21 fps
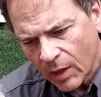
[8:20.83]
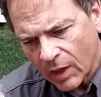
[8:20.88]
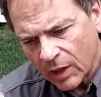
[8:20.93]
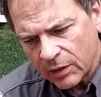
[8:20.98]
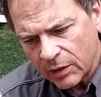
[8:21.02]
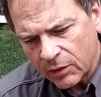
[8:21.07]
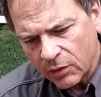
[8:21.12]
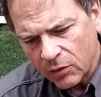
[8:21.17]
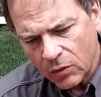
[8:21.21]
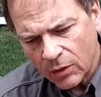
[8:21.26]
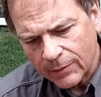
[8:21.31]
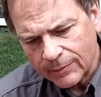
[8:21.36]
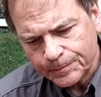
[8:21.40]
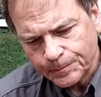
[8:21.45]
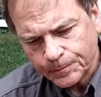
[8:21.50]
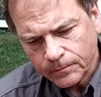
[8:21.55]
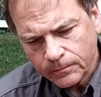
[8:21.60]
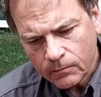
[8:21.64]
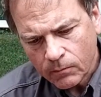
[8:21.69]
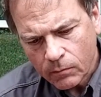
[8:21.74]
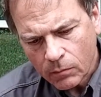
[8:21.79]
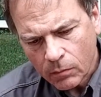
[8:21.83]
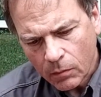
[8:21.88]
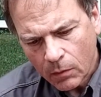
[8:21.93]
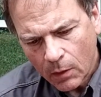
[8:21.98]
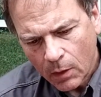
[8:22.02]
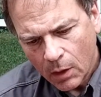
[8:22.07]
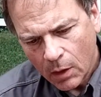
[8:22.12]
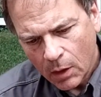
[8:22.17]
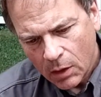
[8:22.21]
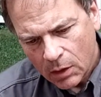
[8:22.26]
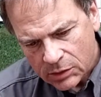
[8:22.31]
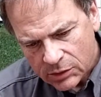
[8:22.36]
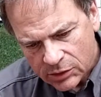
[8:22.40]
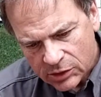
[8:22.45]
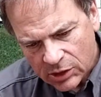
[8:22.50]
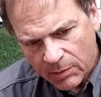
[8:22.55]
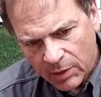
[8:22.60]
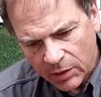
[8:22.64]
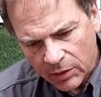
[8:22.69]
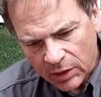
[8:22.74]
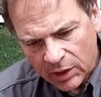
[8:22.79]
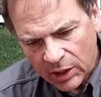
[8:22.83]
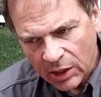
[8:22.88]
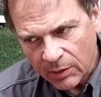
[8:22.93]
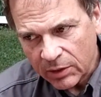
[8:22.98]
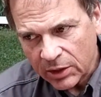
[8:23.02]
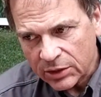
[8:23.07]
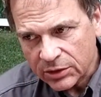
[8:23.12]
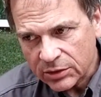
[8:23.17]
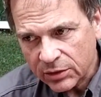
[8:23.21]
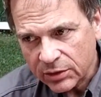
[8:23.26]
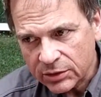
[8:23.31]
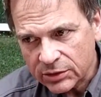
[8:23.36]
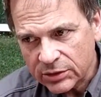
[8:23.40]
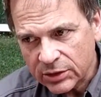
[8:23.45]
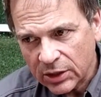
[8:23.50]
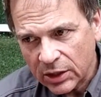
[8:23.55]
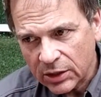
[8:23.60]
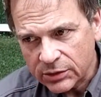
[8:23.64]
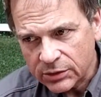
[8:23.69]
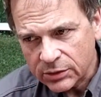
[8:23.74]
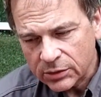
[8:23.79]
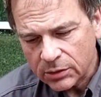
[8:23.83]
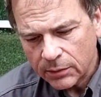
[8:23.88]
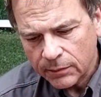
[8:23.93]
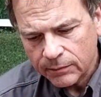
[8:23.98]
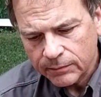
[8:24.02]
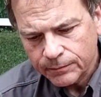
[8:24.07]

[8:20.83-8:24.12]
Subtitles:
That didn't do it. Somehow the combination of this does.